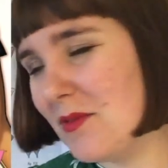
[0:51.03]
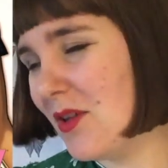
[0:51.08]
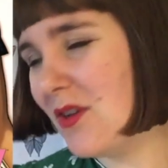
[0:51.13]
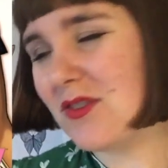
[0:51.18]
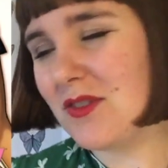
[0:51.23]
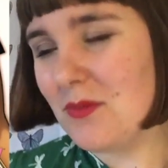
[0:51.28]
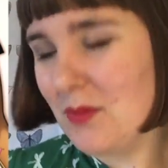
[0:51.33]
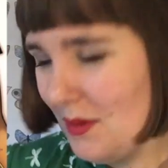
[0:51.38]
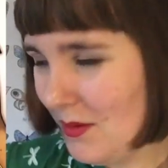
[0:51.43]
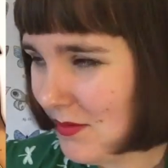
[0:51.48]

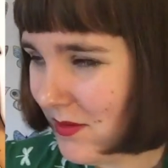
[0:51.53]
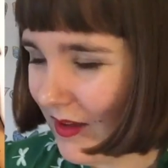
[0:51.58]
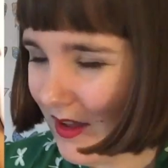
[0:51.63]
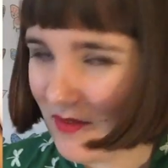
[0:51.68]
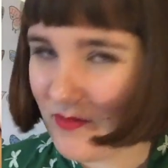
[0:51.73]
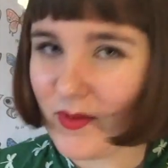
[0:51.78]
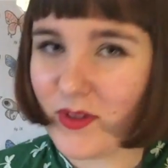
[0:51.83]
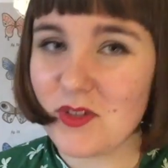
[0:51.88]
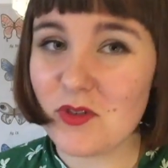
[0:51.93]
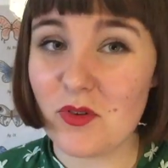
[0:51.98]
Lots of people
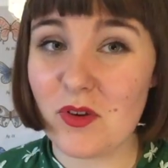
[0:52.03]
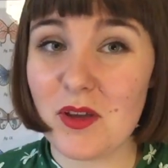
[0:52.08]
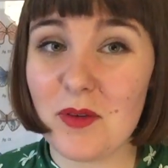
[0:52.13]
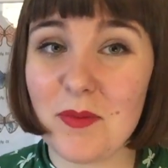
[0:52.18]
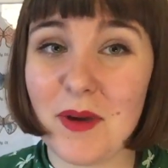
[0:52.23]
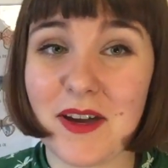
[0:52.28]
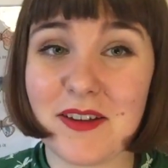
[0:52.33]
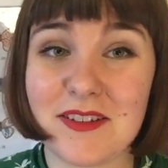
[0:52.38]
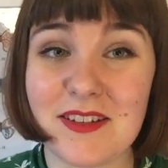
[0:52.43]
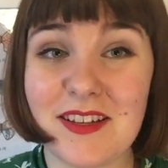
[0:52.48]
have been talking
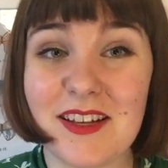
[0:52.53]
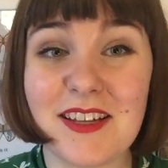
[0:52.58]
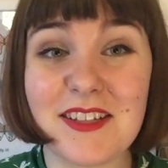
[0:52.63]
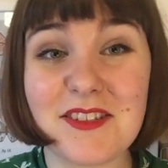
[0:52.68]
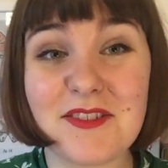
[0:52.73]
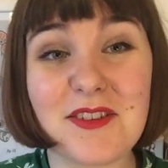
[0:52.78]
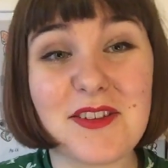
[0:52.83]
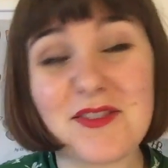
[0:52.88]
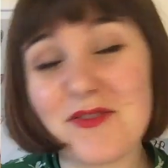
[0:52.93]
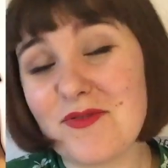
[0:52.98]
about it.
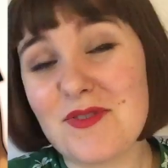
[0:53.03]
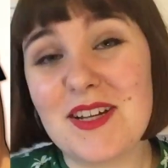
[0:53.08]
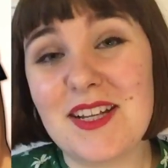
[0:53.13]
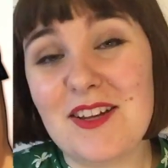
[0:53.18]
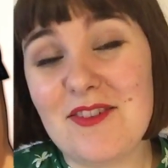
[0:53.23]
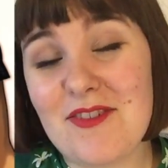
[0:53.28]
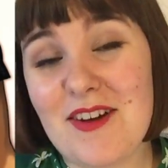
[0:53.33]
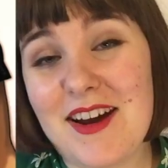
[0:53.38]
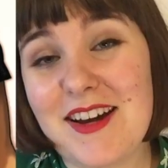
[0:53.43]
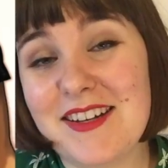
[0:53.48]
It's it's
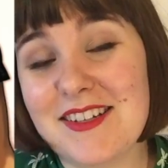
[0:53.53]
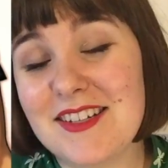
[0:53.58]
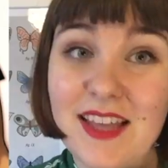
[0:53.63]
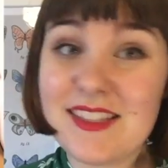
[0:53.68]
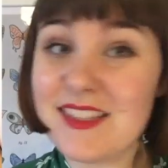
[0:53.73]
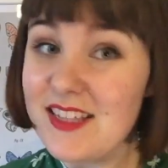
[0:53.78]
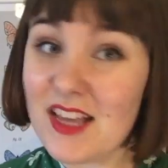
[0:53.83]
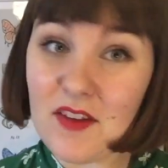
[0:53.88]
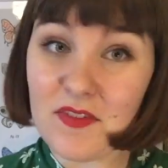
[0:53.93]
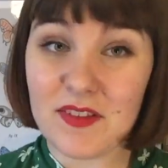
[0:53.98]
really great.
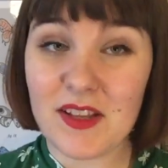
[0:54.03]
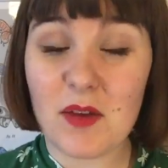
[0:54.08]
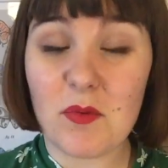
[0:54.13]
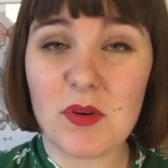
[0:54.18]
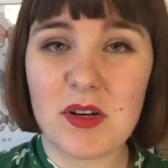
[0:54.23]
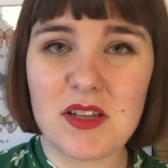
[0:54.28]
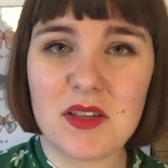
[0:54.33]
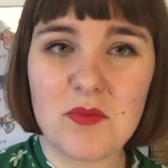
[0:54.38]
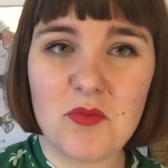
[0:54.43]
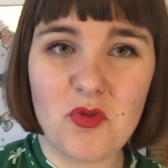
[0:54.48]
It's definitely
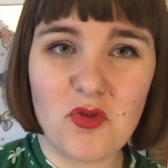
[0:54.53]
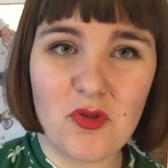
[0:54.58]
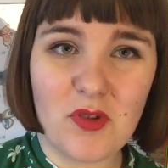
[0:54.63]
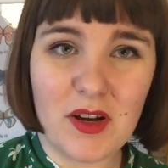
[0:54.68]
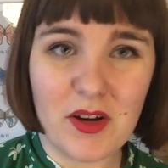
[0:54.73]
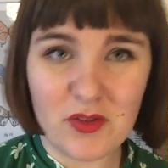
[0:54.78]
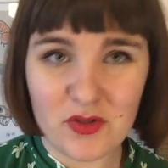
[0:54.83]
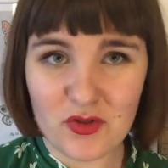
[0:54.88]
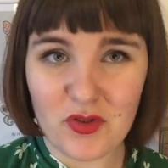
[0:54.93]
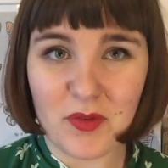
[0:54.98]
one of the more
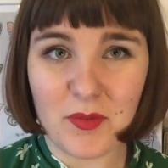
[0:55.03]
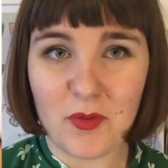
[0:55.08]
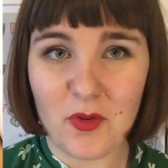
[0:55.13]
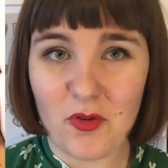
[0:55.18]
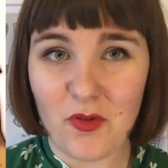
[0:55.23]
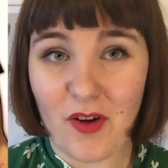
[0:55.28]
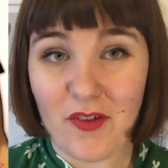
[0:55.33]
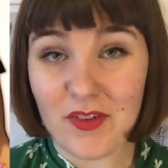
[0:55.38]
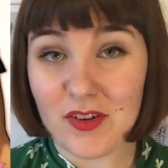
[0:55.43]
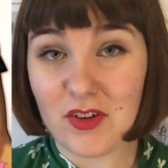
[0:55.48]
enjoyable
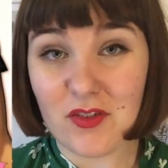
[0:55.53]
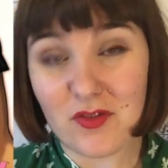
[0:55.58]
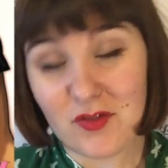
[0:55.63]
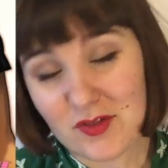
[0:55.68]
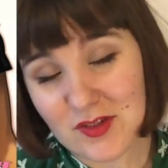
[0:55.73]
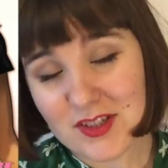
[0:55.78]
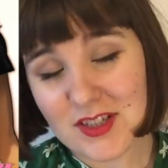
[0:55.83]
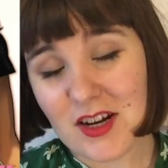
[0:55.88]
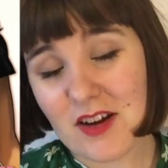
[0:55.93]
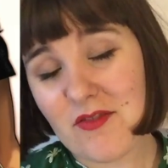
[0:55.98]
graphic
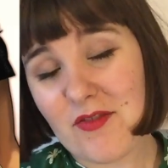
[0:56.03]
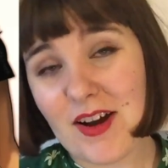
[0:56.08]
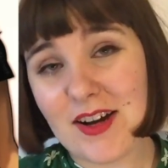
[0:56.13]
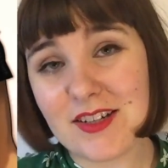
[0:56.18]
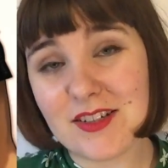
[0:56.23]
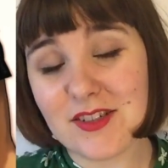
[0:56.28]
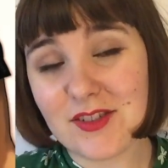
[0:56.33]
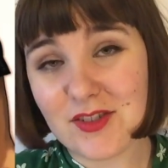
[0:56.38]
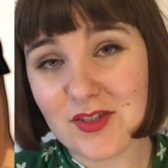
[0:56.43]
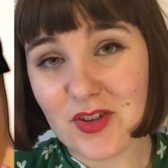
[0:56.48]
novels that I've
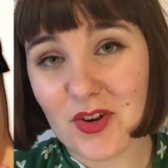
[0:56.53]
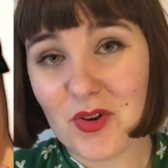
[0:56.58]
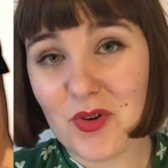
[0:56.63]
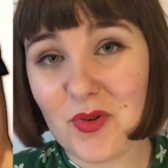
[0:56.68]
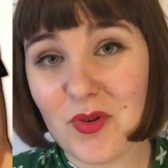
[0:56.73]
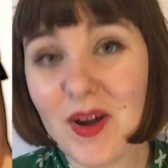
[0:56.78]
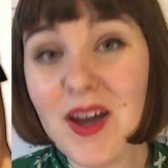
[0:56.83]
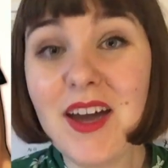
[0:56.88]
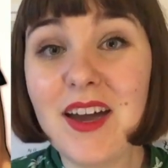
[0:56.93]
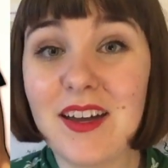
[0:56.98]
read.
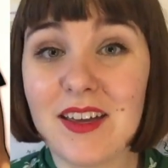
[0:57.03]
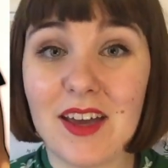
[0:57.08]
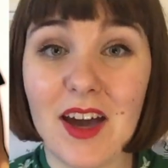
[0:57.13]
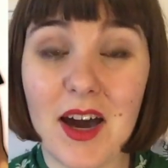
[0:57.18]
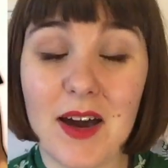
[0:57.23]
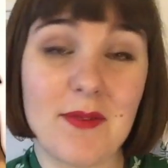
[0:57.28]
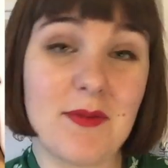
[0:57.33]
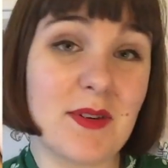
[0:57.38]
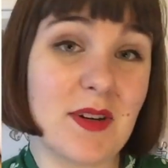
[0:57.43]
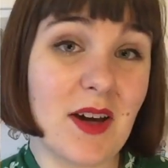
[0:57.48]
So yeah,
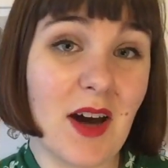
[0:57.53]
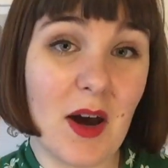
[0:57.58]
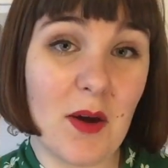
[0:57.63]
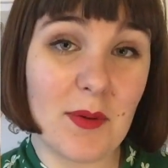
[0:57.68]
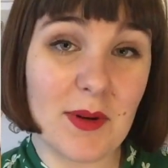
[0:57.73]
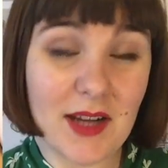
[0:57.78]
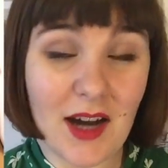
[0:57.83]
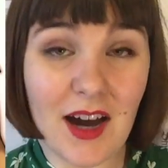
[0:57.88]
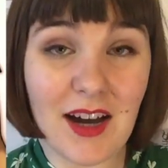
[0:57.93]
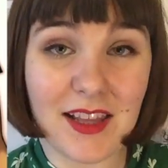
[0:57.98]
I would I
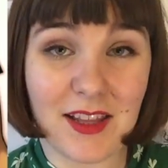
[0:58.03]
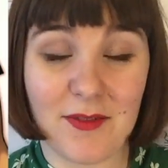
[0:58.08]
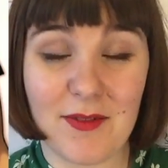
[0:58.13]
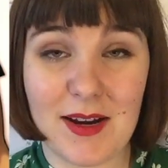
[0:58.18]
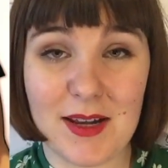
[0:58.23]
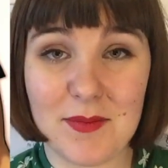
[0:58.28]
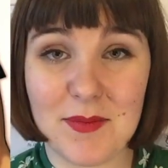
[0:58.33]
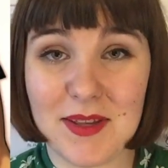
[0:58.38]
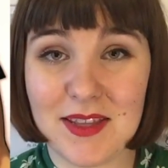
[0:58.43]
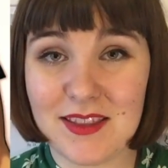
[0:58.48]
would highly
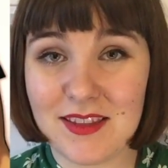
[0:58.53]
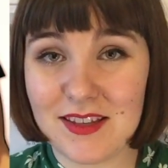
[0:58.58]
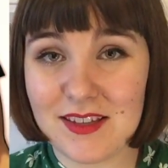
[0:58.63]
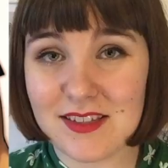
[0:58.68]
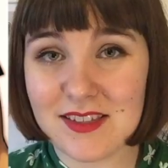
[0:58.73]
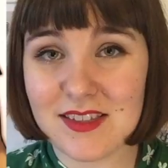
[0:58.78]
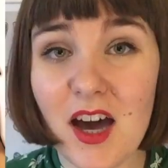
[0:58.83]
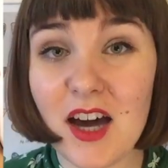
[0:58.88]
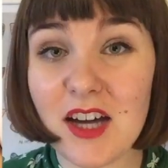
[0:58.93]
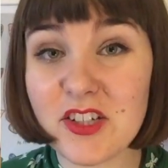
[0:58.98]
recommend this.